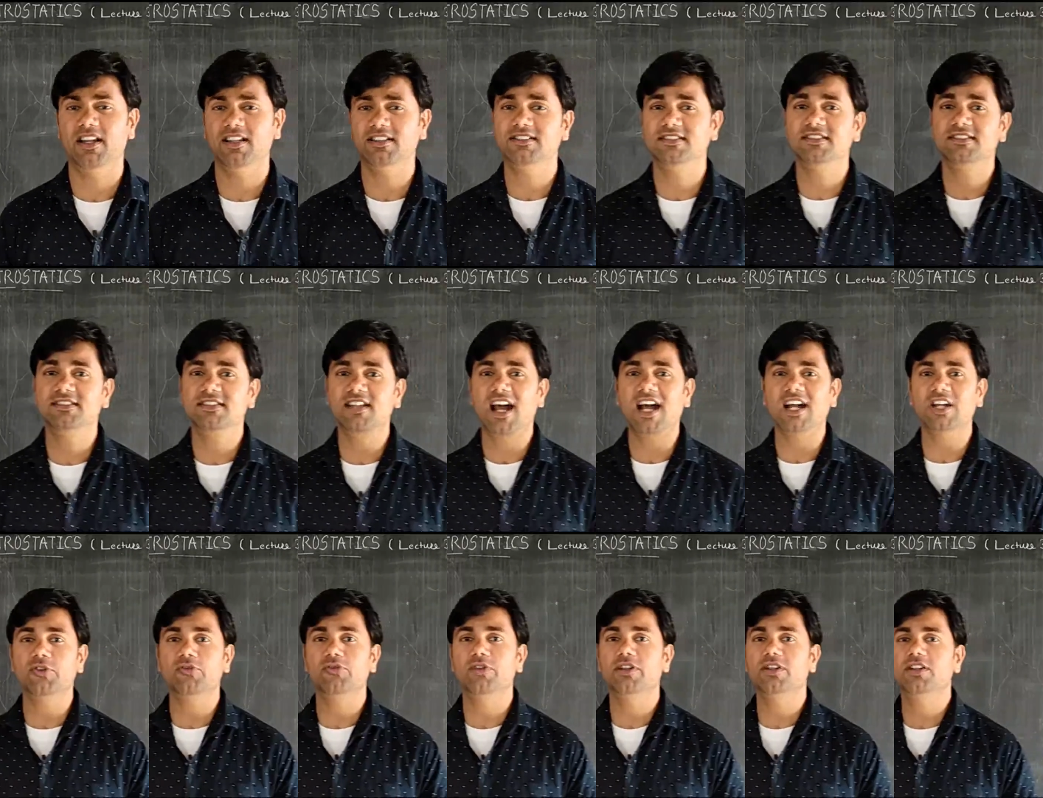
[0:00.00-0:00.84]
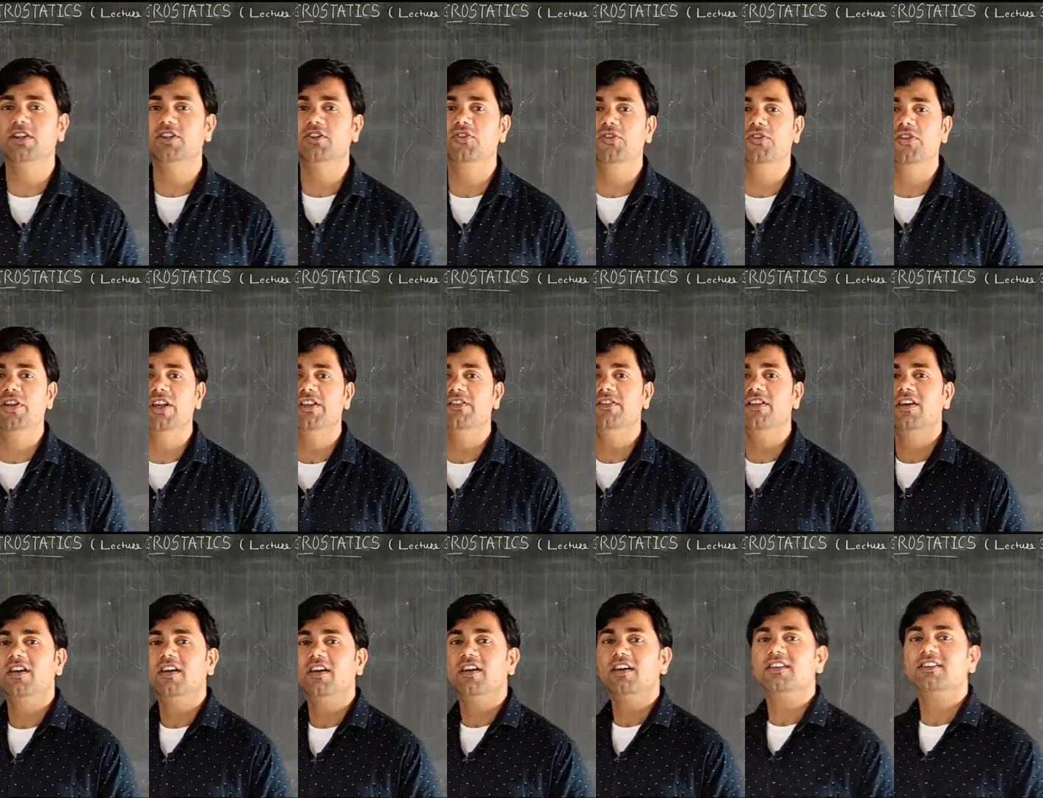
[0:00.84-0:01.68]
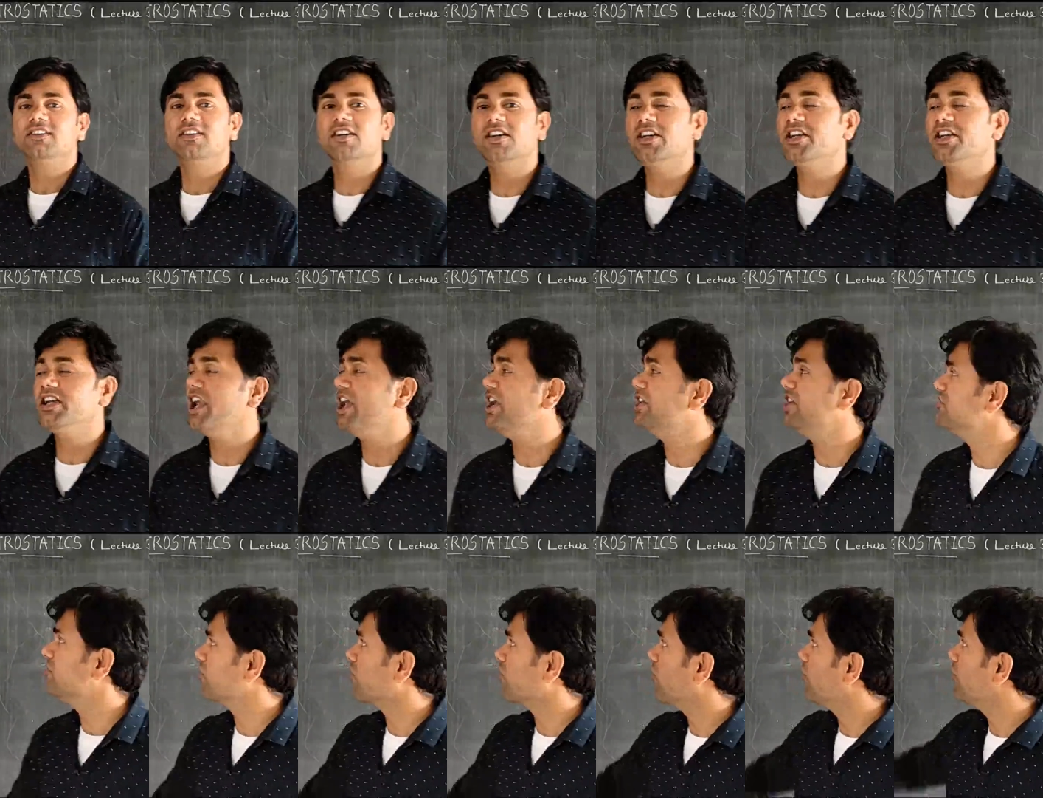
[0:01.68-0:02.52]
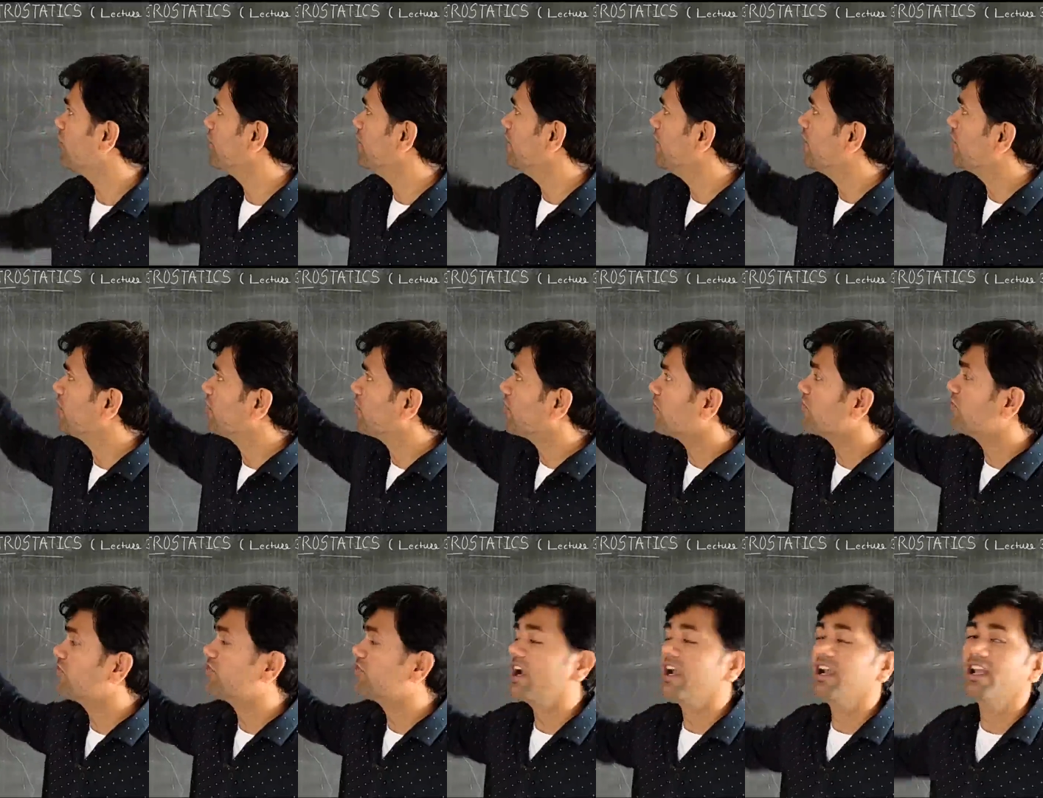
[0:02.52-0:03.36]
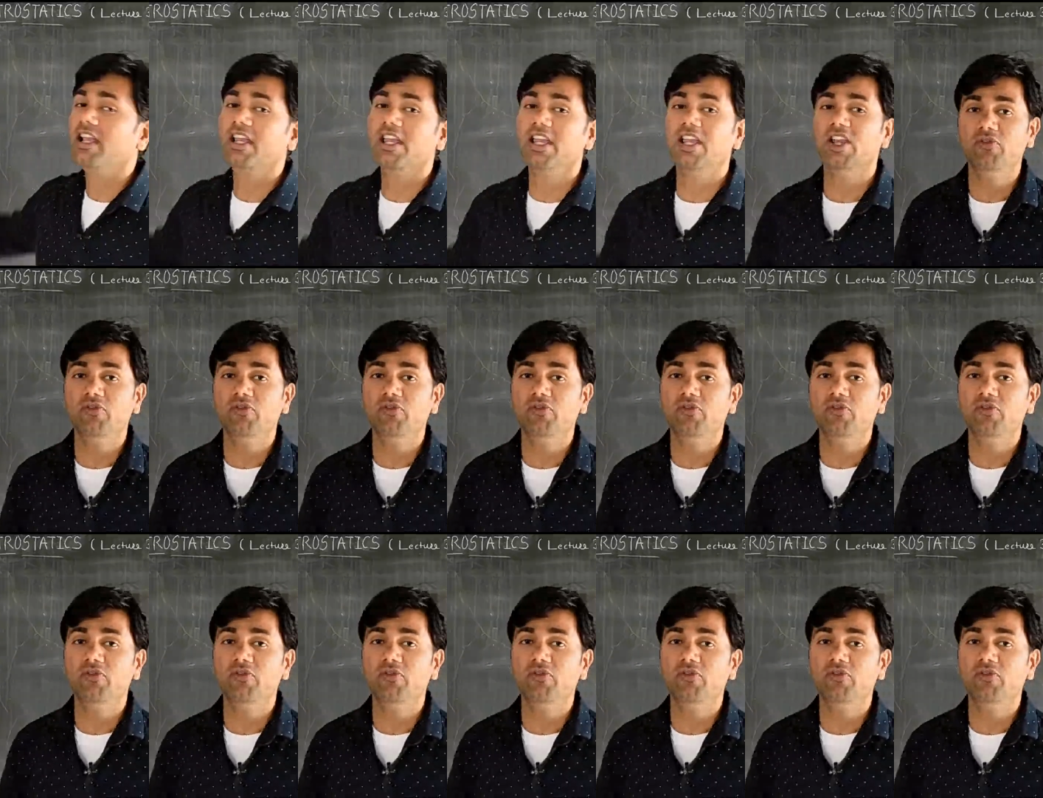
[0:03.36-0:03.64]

Let's start with the today's third lecture of electrostatic,